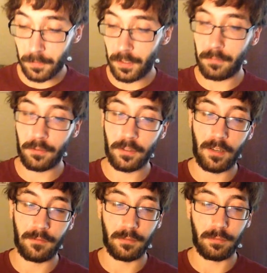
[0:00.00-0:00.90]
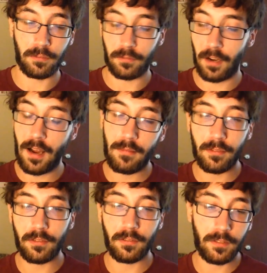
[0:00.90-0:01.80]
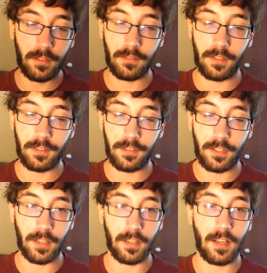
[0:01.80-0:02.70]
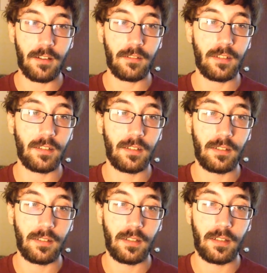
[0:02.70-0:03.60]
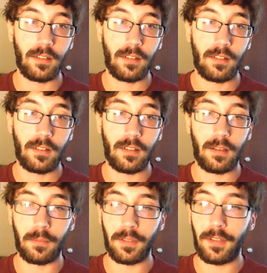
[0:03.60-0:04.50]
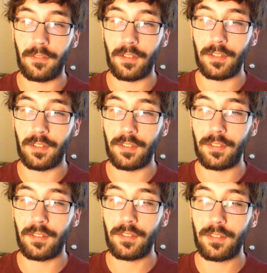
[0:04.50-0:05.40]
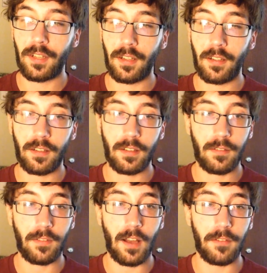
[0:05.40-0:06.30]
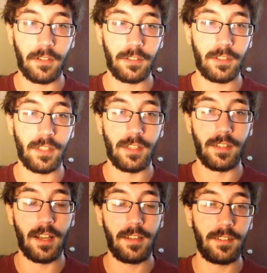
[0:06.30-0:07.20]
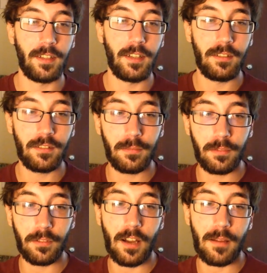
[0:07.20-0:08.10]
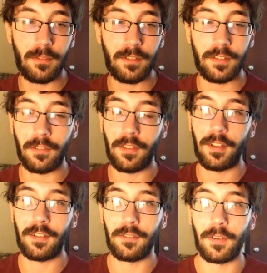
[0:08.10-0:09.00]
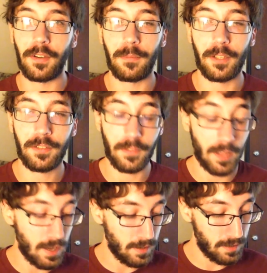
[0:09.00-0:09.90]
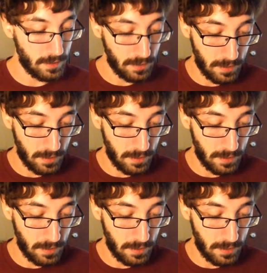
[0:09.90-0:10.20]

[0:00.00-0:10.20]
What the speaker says: Number of subscribers, let's check it out. I believe it is 519 subscribers, so thank you very much for that.